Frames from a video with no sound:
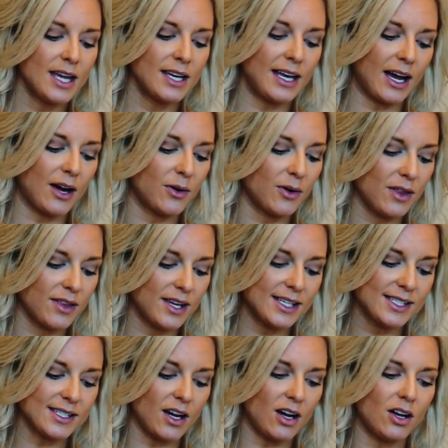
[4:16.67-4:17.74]
Now,
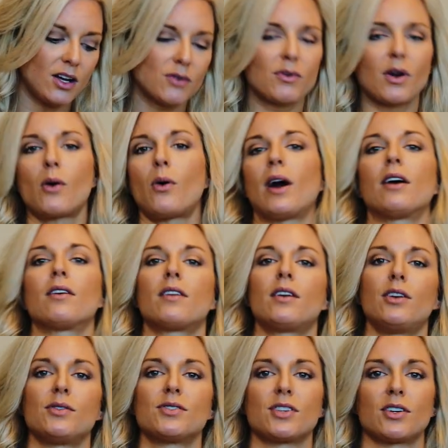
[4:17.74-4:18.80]
these all require the
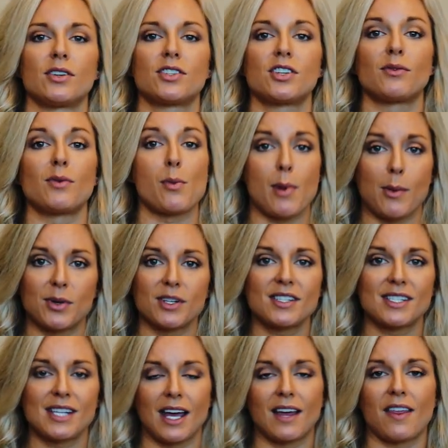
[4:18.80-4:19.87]
user to remember to
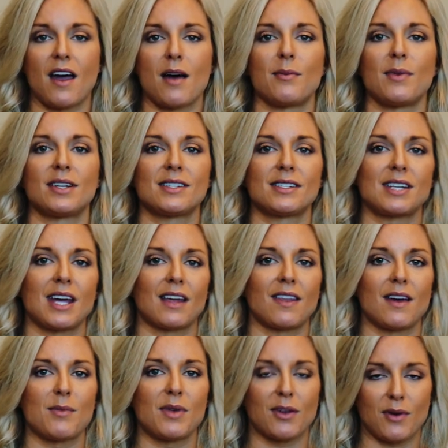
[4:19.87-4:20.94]
take them and to take
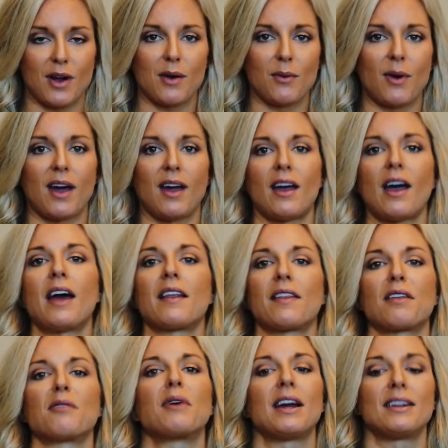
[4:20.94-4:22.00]
them in the right way and at
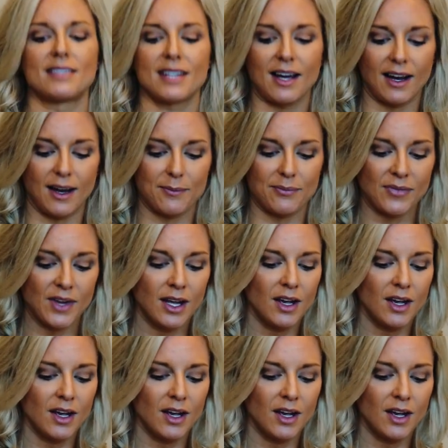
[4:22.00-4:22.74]
the right time.